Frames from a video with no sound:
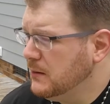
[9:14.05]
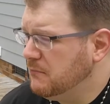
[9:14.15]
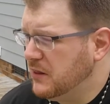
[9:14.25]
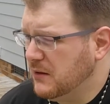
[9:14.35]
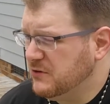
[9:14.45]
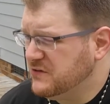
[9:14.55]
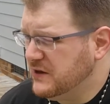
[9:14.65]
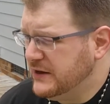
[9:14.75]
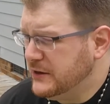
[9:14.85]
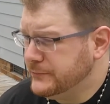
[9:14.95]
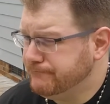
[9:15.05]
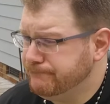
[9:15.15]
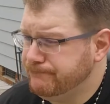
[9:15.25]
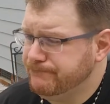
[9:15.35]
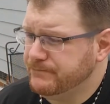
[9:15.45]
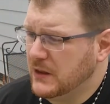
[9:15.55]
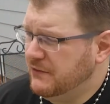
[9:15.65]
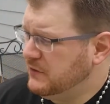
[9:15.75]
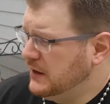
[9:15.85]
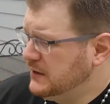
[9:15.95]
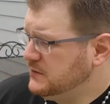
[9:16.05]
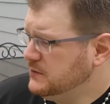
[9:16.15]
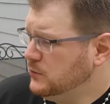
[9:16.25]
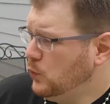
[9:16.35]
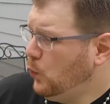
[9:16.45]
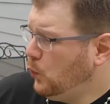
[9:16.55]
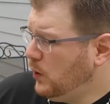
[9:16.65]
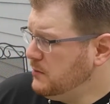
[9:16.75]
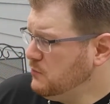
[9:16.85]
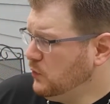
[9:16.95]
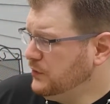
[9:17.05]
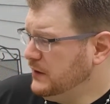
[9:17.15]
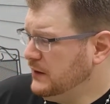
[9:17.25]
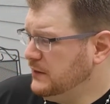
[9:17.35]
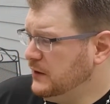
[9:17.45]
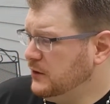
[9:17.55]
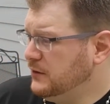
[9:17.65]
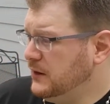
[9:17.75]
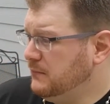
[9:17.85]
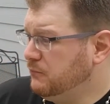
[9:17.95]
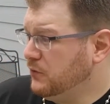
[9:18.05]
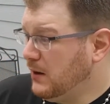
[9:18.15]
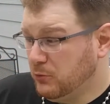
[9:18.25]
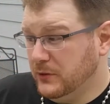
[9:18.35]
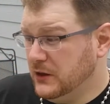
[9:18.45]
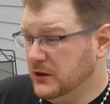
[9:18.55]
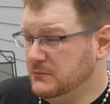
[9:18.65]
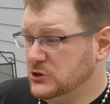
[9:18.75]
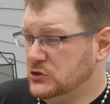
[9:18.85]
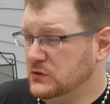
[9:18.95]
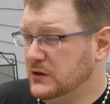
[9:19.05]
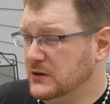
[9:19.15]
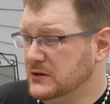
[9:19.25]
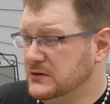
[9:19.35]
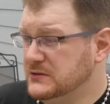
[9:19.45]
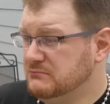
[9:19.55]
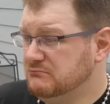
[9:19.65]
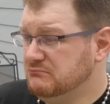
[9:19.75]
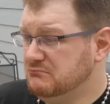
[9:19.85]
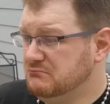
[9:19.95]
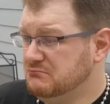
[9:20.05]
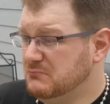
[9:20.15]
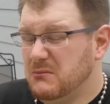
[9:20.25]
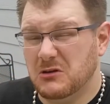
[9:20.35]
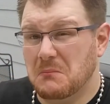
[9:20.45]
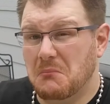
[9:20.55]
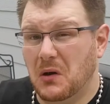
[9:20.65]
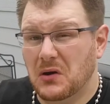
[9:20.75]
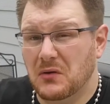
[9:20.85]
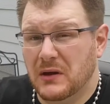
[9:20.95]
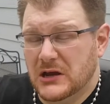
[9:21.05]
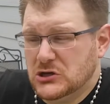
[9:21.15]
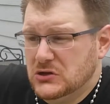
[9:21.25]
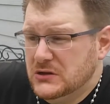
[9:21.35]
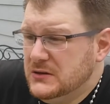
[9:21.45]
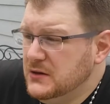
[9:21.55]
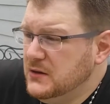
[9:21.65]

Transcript: But I think I'm going to sign out. I've got one more down there that I'm probably going to be shooting maybe tomorrow, actually.